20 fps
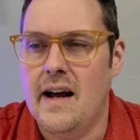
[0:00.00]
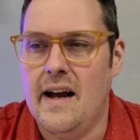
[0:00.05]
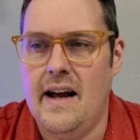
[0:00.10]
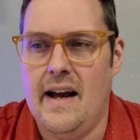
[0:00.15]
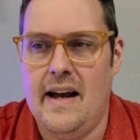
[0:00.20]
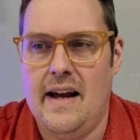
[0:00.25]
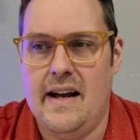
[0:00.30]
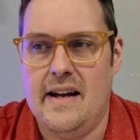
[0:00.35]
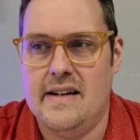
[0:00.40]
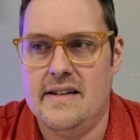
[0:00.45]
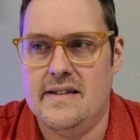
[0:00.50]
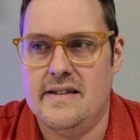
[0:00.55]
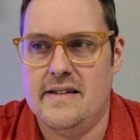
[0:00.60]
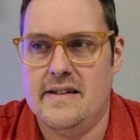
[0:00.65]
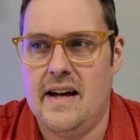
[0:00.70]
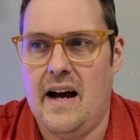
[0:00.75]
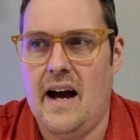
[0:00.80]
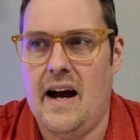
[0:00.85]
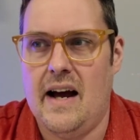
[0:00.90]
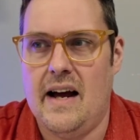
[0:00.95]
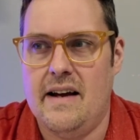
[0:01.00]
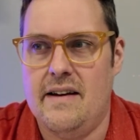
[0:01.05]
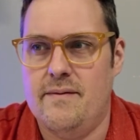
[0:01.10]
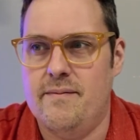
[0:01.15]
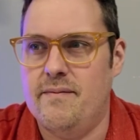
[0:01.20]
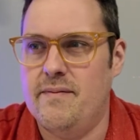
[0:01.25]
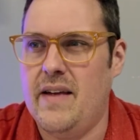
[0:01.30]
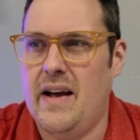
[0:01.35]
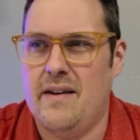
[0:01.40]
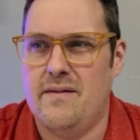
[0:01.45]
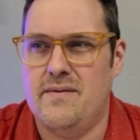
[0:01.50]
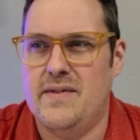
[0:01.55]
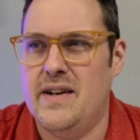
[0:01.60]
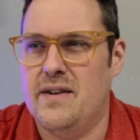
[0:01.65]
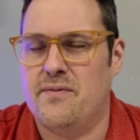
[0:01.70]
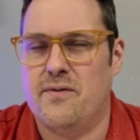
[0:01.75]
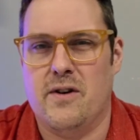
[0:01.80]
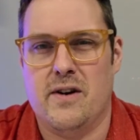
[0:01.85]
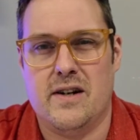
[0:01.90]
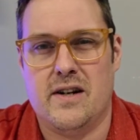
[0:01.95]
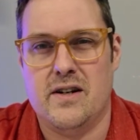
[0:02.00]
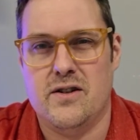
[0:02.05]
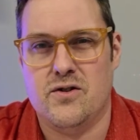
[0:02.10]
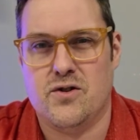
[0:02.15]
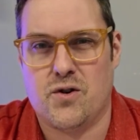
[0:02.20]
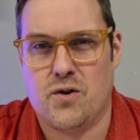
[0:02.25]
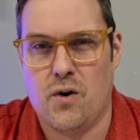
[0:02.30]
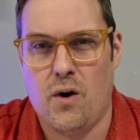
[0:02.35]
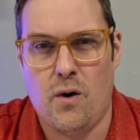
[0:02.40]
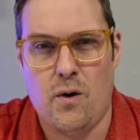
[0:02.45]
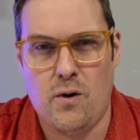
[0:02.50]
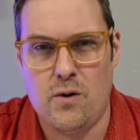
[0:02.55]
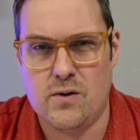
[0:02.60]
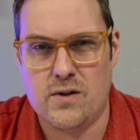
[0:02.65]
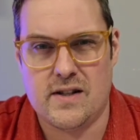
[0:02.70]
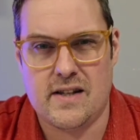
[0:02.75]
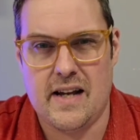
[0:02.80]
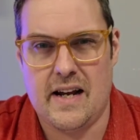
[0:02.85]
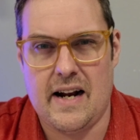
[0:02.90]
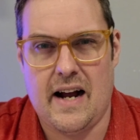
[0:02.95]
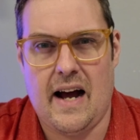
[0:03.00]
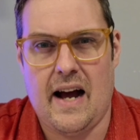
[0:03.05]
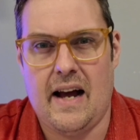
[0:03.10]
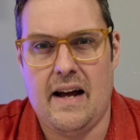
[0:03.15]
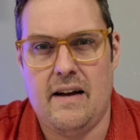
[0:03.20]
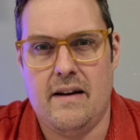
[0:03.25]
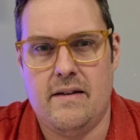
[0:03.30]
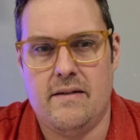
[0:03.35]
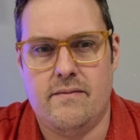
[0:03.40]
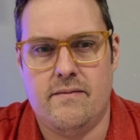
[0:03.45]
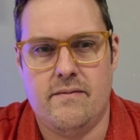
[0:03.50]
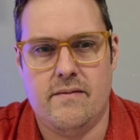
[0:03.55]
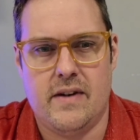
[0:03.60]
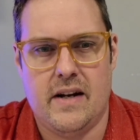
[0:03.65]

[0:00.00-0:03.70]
And I have different controls I